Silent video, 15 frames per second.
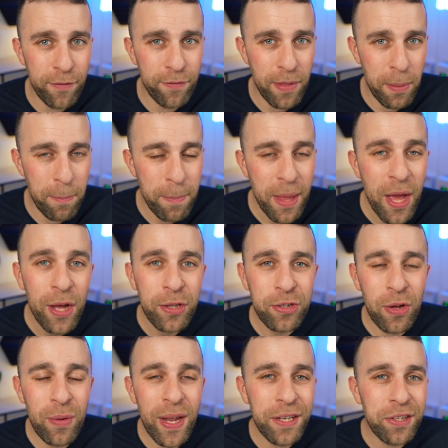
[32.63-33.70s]
of them.
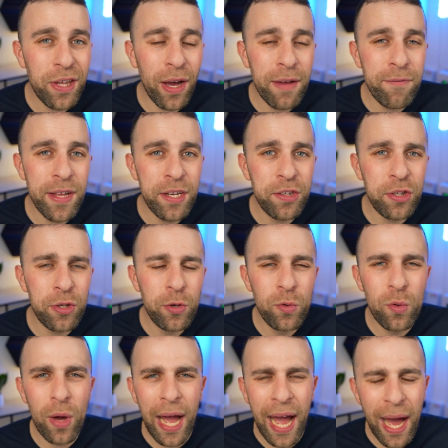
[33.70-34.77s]
So let's dive
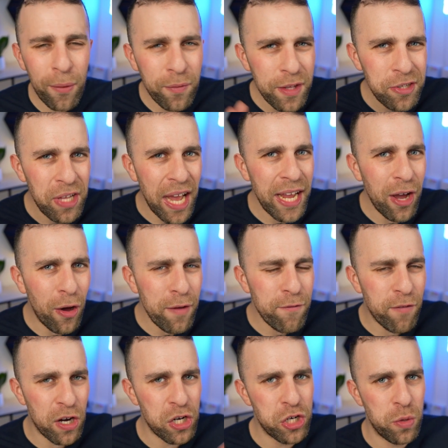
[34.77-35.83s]
into how this AI
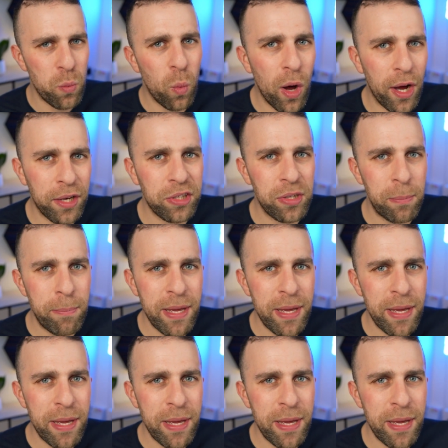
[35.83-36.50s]
function works in